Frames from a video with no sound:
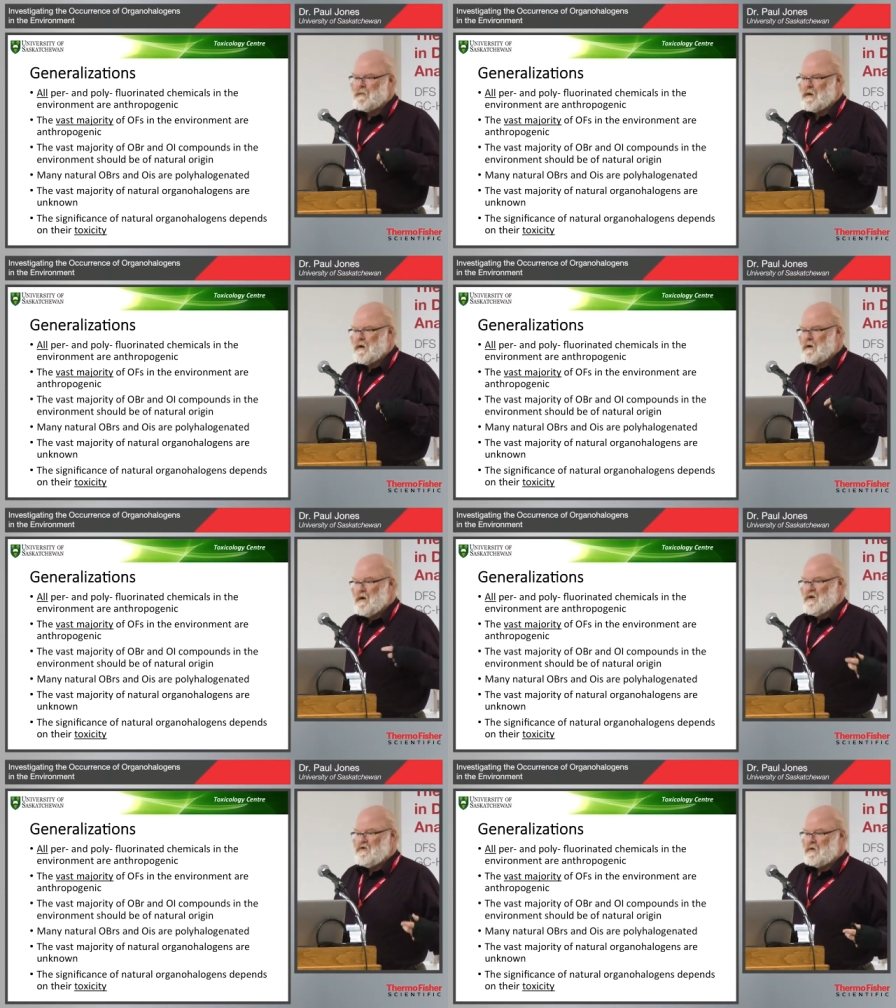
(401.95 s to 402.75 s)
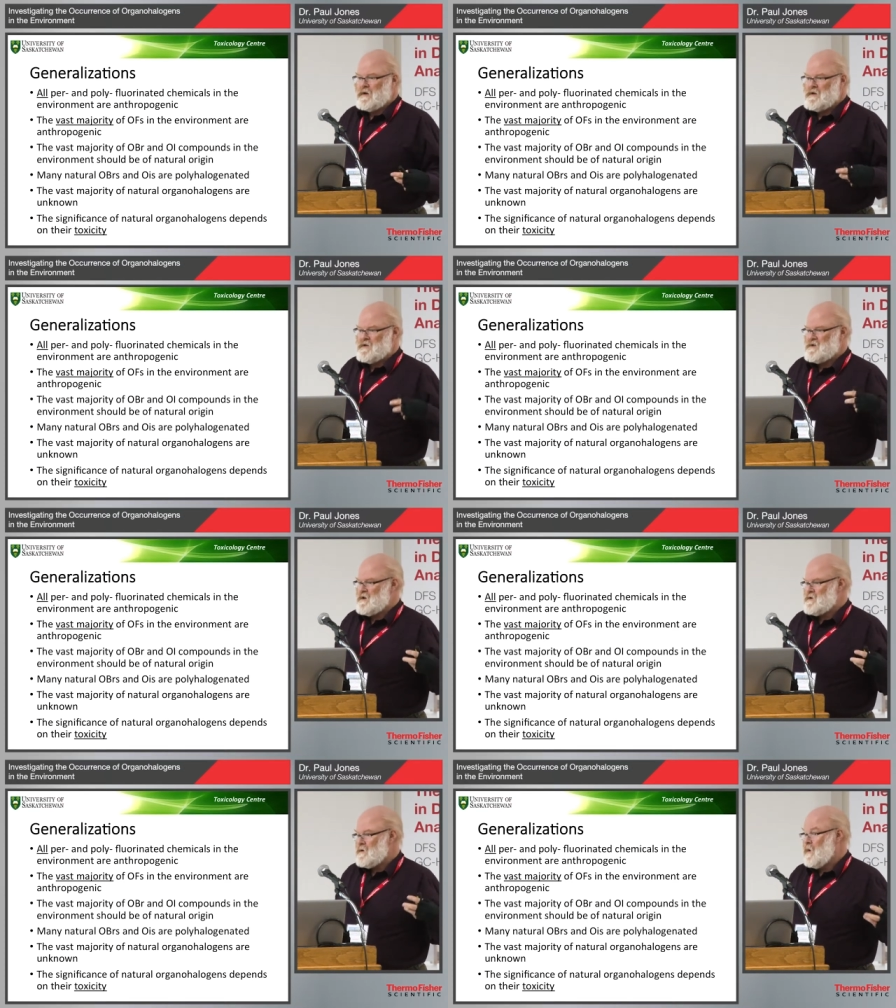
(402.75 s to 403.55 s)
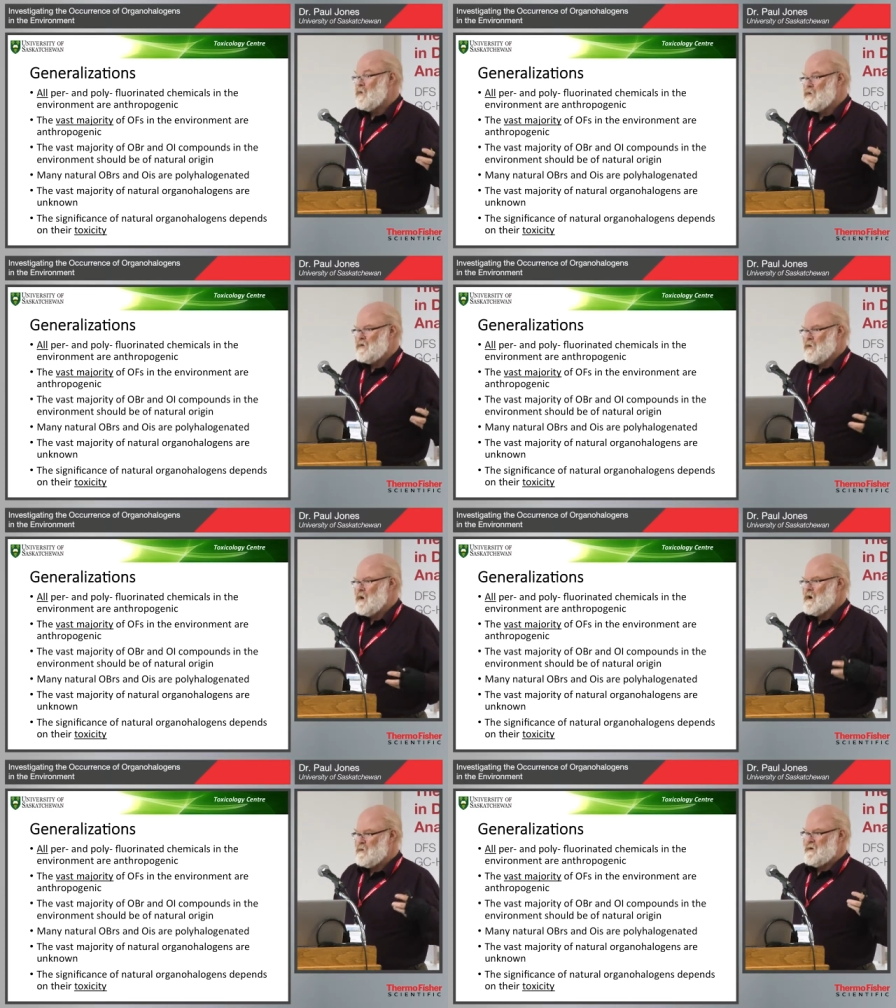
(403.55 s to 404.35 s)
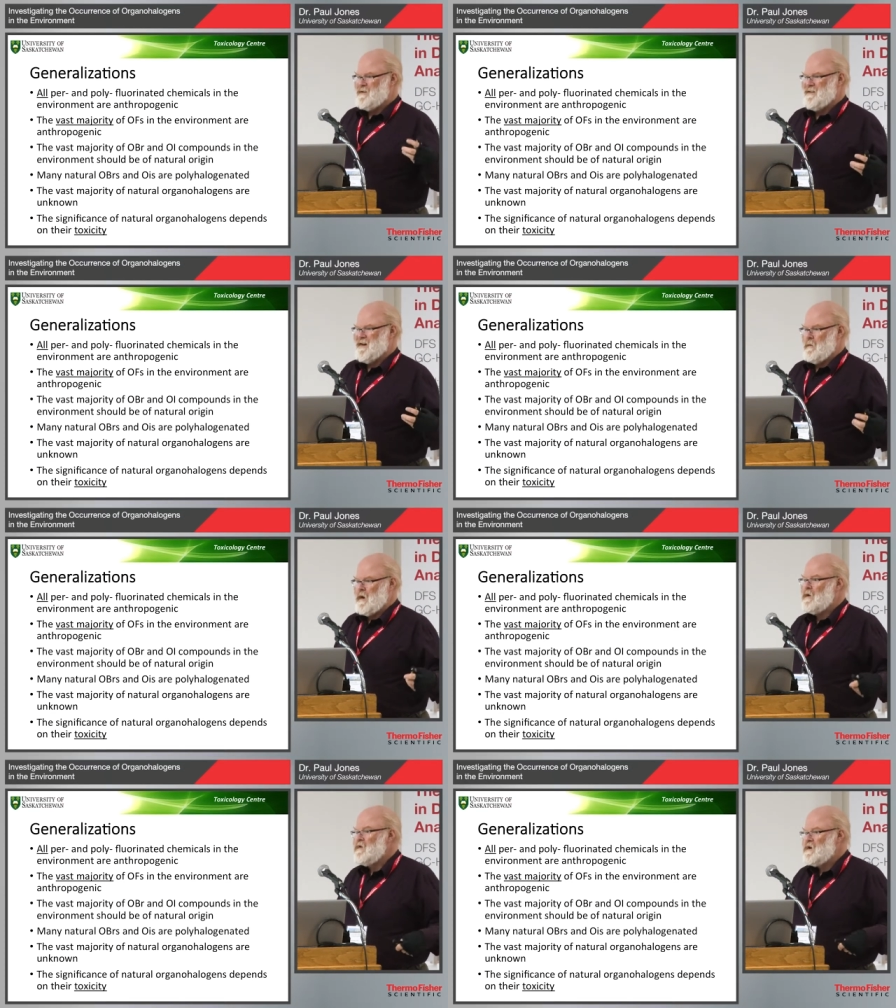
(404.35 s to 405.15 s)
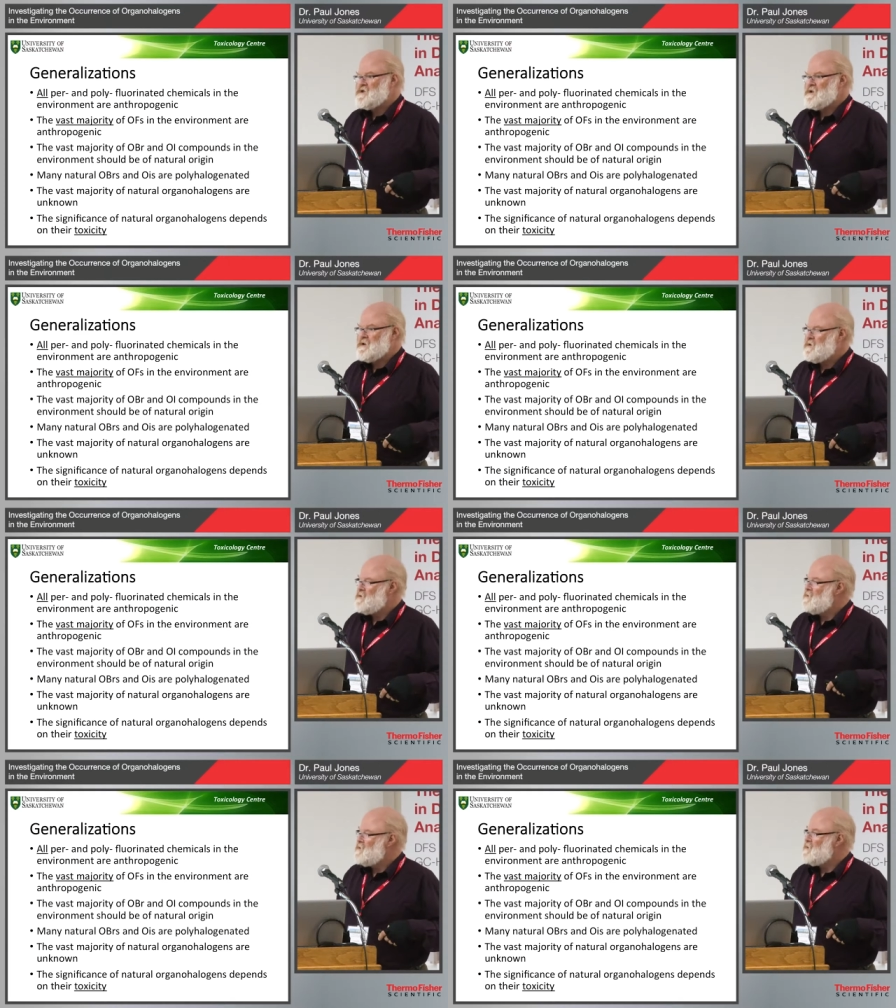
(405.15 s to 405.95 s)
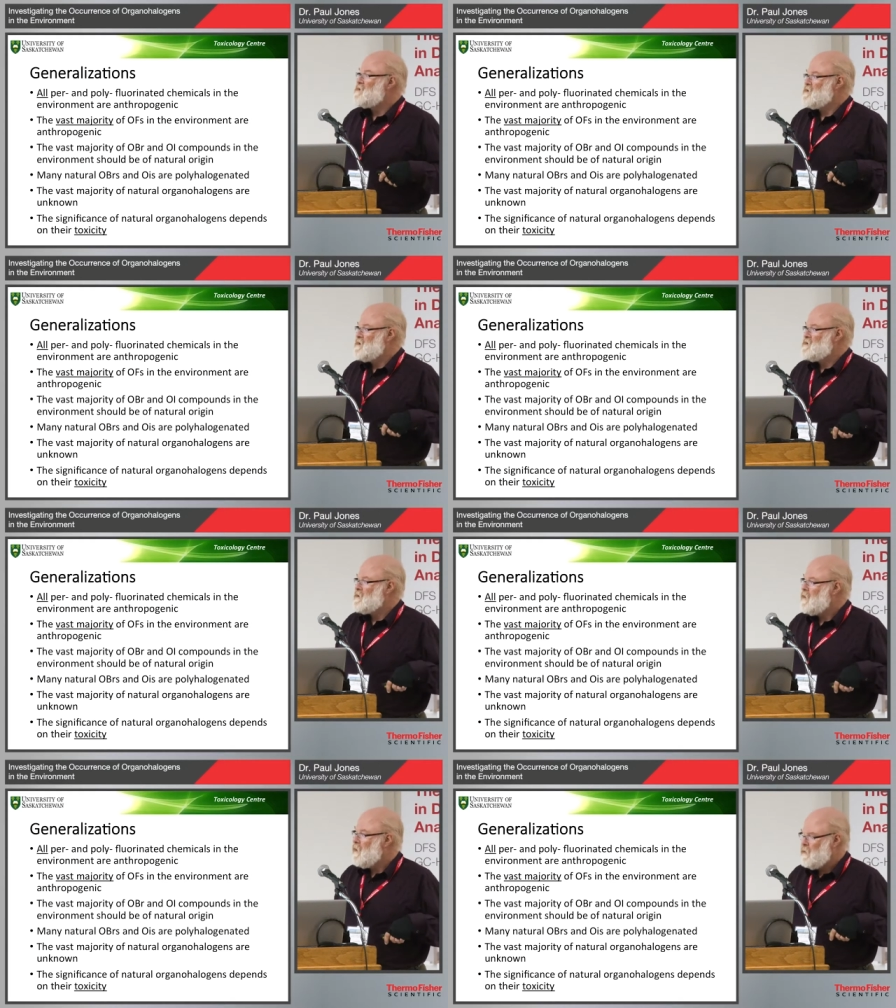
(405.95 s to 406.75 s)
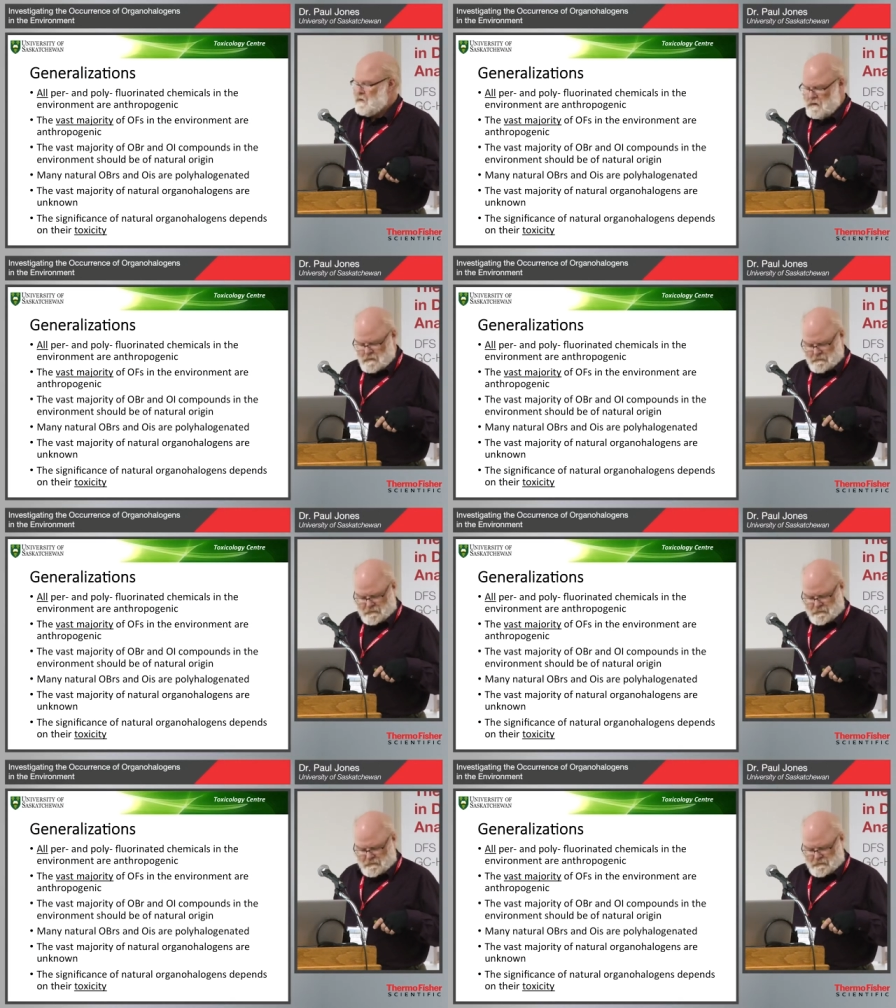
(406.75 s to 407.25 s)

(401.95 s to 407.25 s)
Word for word: Uh, naturally, it is just not worthwhile putting that amount of energy into synthesizing a compound.